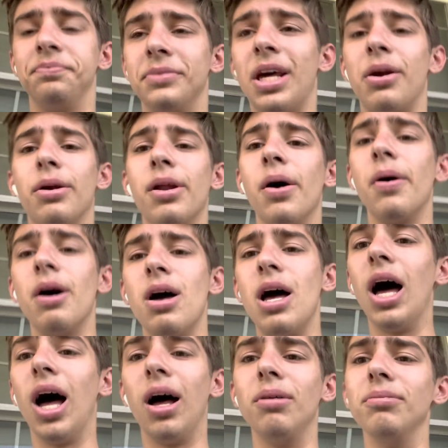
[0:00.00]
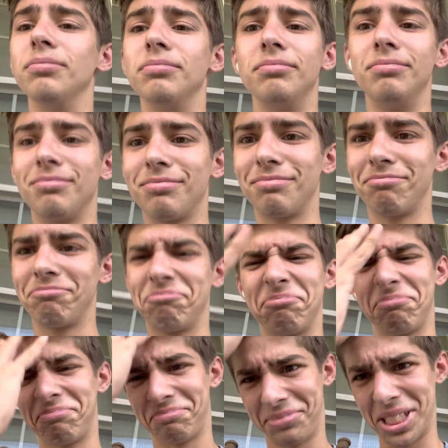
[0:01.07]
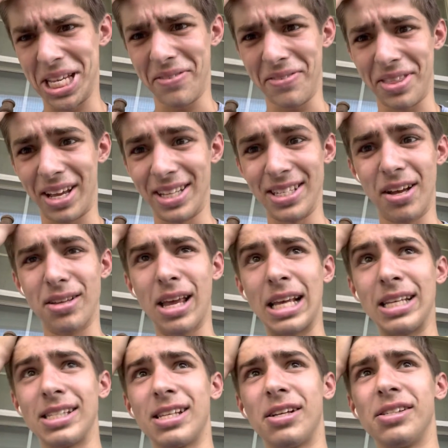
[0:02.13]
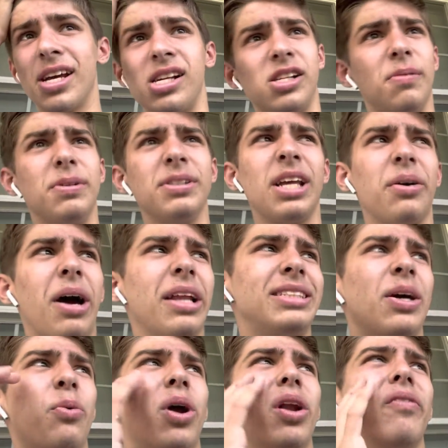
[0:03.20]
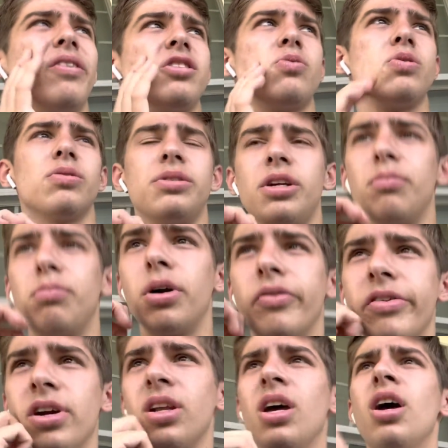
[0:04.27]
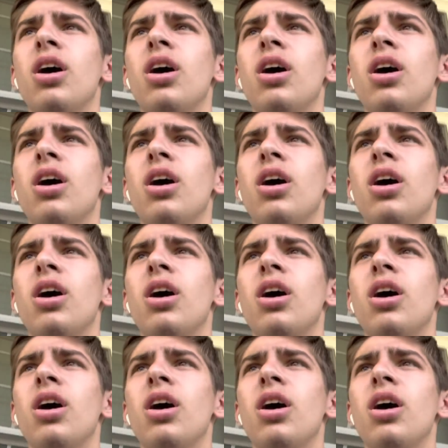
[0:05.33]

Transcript: I don't know. Um, everything has, has its downside. It's almost like I'd say WandaVision was near perfect.